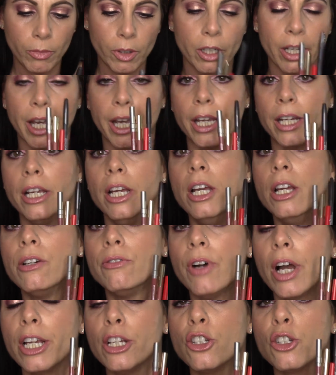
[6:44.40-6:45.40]
okay?
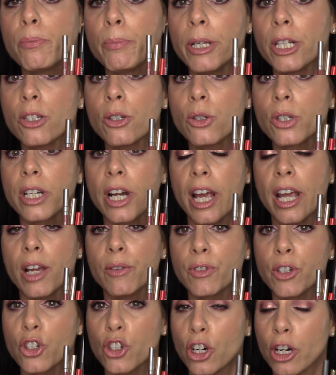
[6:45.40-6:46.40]
If I use pencils that I
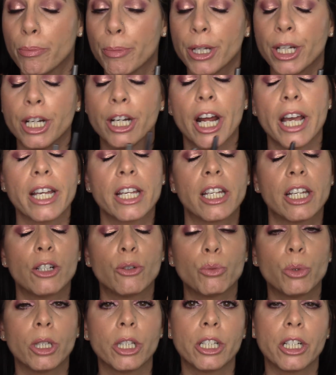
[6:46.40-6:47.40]
have to sharpen and I can get a
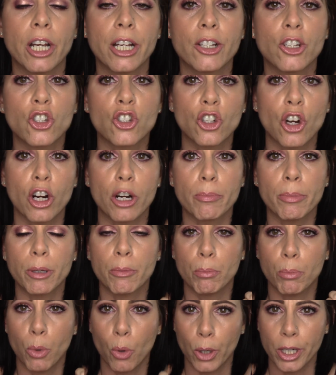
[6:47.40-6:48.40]
really nice sharp
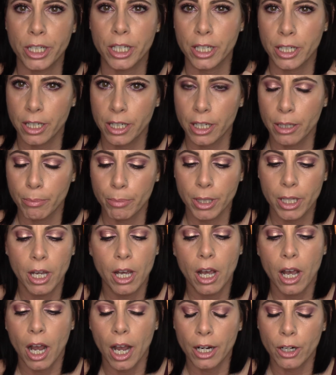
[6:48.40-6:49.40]
pointy tip,
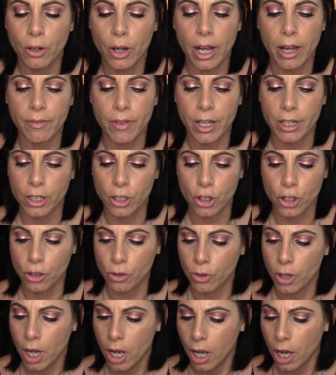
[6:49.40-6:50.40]
I don't have that
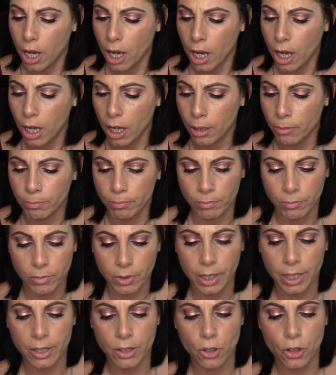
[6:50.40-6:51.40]
issue. Um,
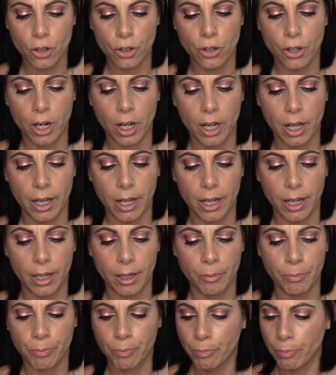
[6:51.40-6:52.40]
let's try,